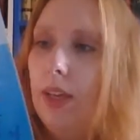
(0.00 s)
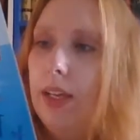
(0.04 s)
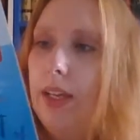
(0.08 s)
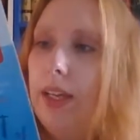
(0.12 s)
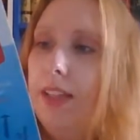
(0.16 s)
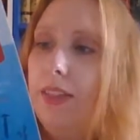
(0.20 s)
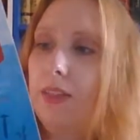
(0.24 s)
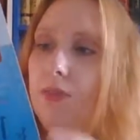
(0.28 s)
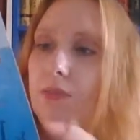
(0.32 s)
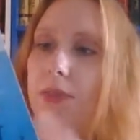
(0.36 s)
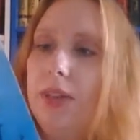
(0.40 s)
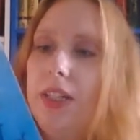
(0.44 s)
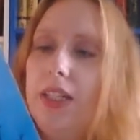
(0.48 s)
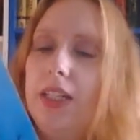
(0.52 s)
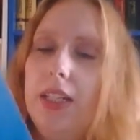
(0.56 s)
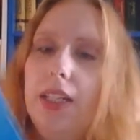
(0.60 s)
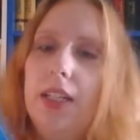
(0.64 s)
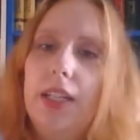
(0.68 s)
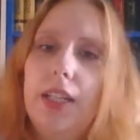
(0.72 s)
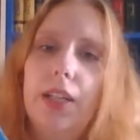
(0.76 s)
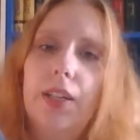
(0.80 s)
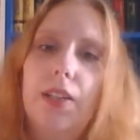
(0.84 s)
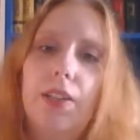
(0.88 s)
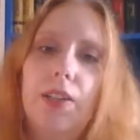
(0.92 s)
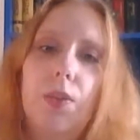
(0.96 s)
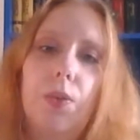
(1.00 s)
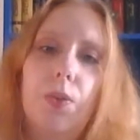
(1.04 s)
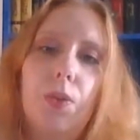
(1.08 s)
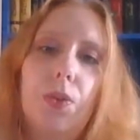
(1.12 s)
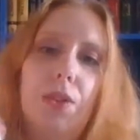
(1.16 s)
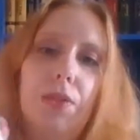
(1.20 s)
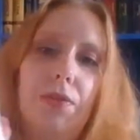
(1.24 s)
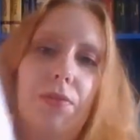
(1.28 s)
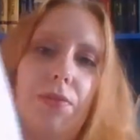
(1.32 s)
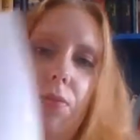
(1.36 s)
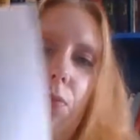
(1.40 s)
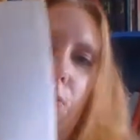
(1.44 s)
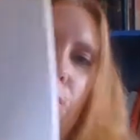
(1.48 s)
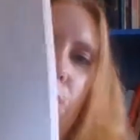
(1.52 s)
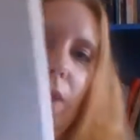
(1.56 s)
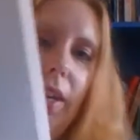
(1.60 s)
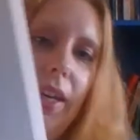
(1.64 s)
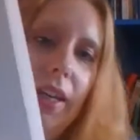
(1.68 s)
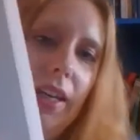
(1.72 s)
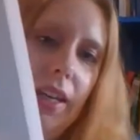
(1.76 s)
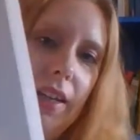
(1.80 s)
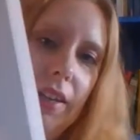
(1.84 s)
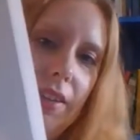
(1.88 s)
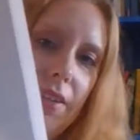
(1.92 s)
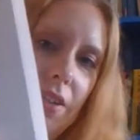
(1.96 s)
it's written in a sort of
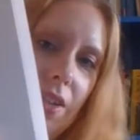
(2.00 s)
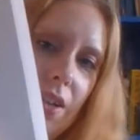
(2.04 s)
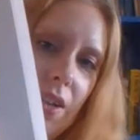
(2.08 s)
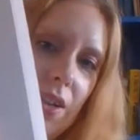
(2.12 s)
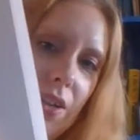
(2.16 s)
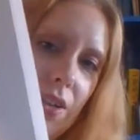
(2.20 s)
weird